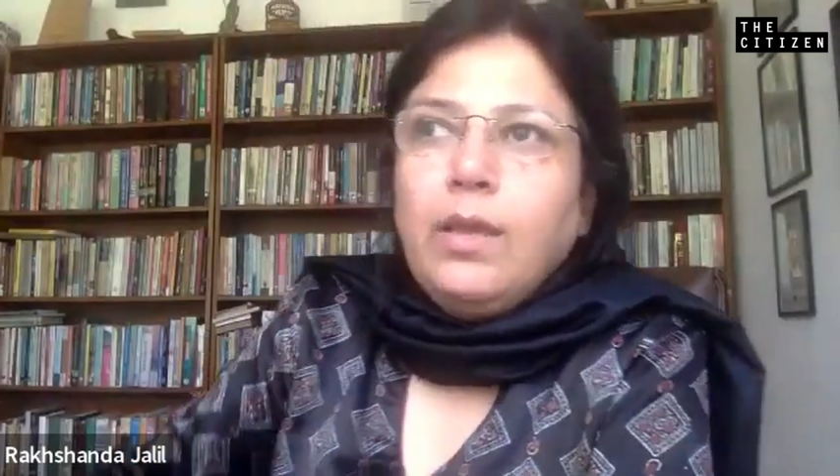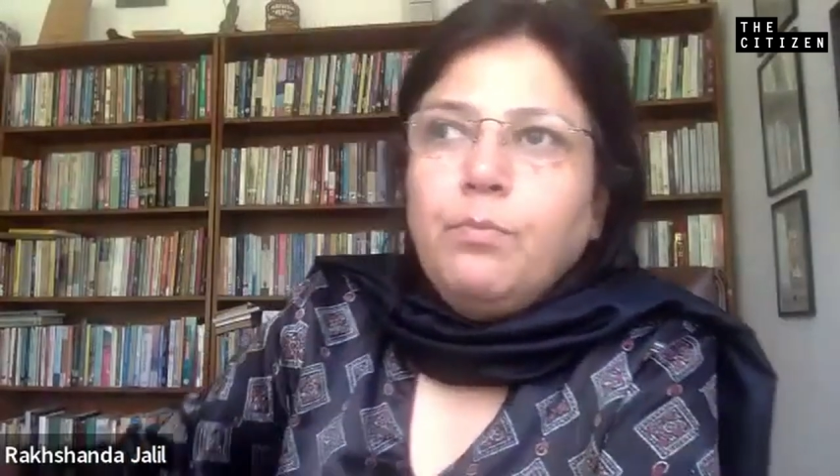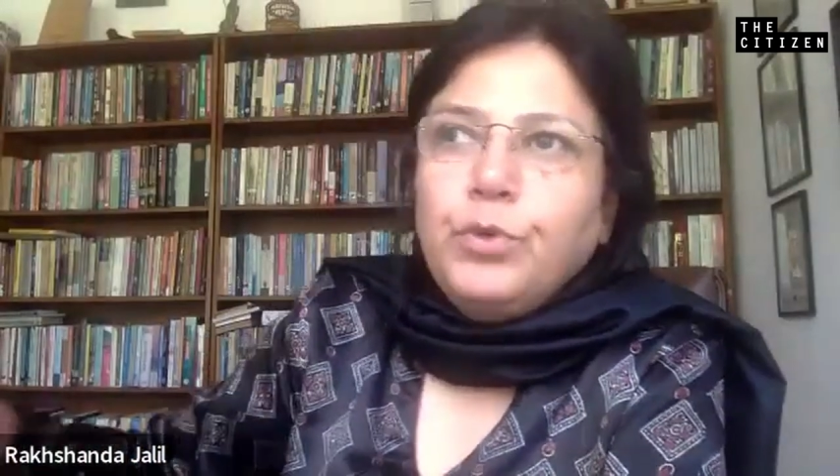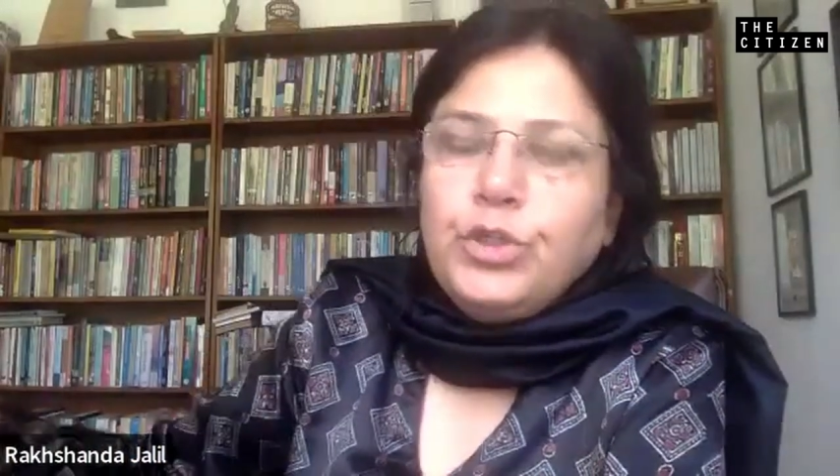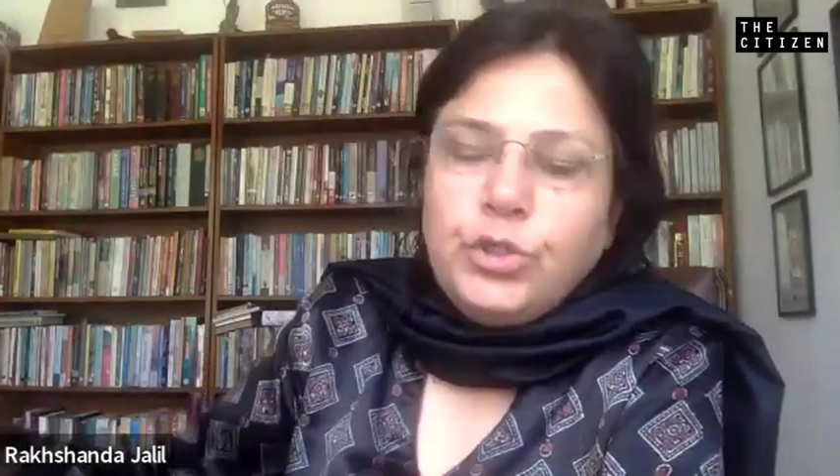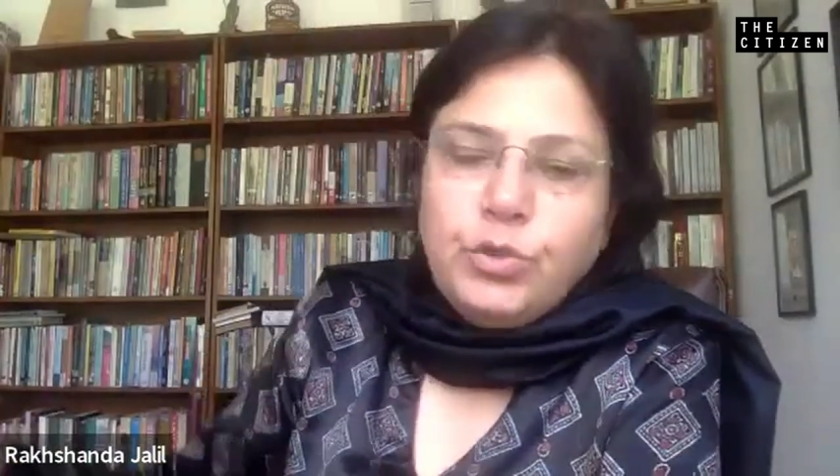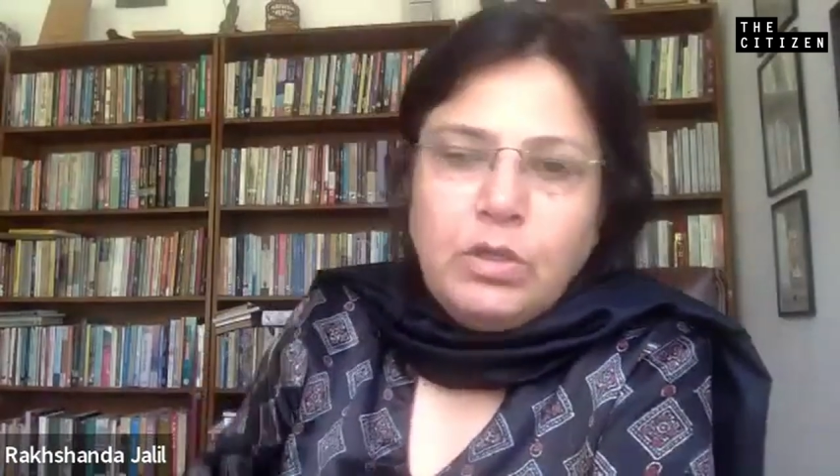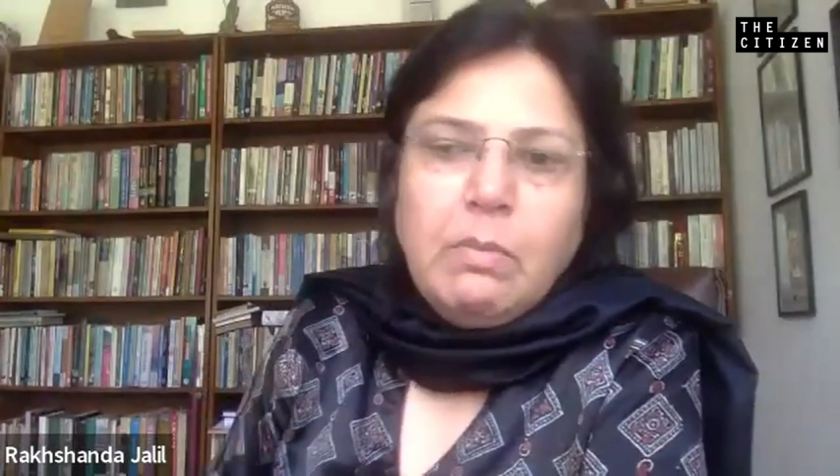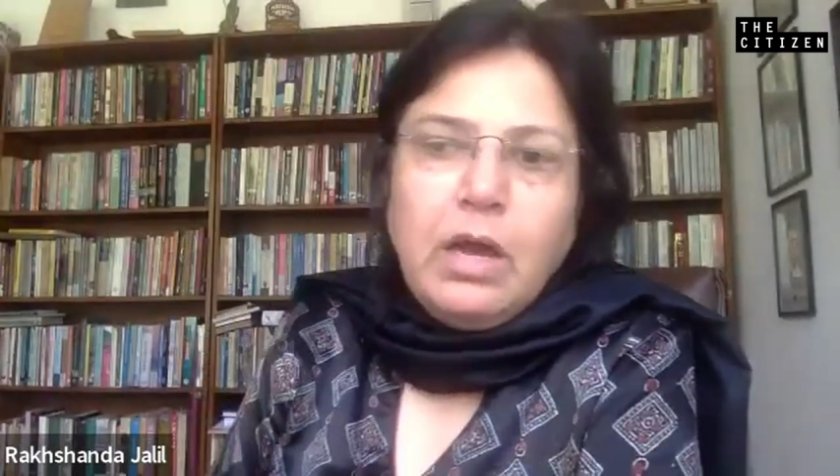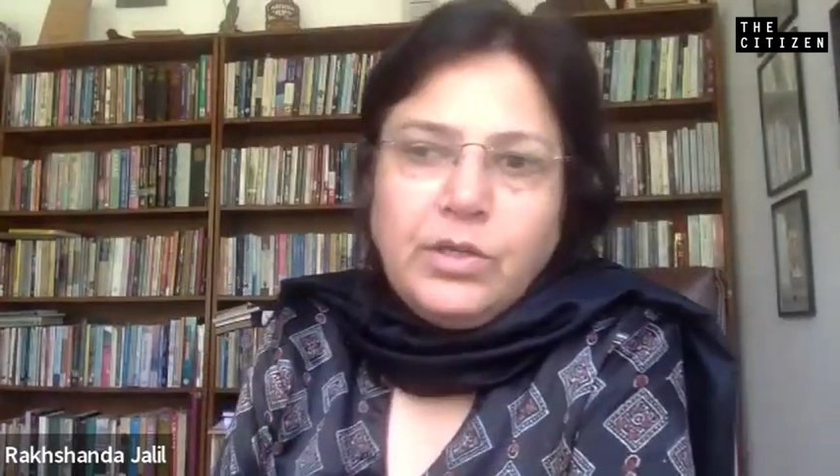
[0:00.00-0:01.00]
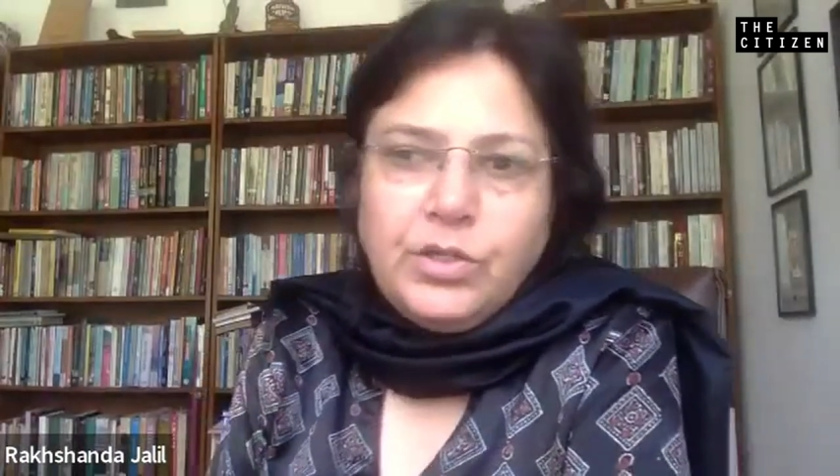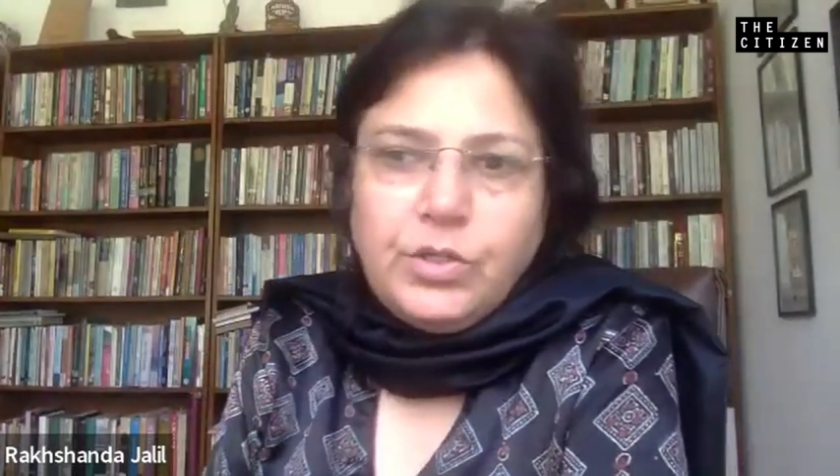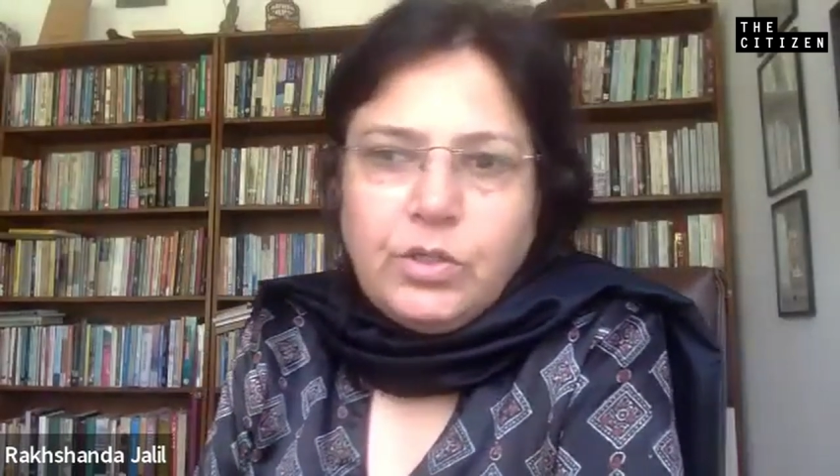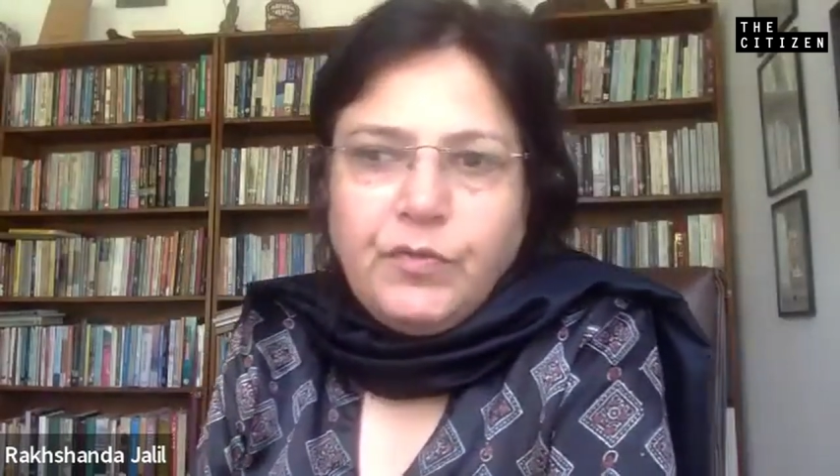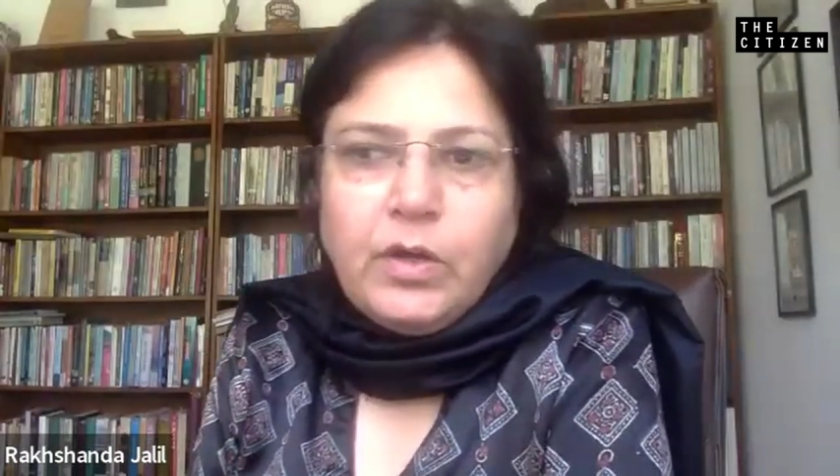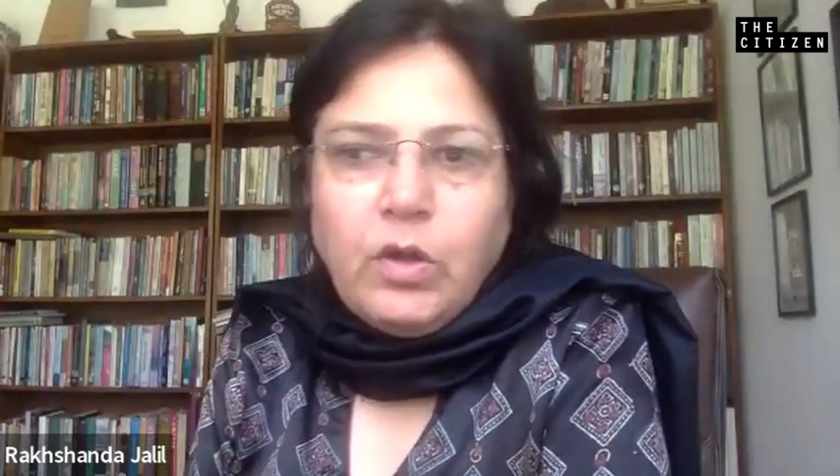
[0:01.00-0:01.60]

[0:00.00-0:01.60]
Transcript: can push to the margins of our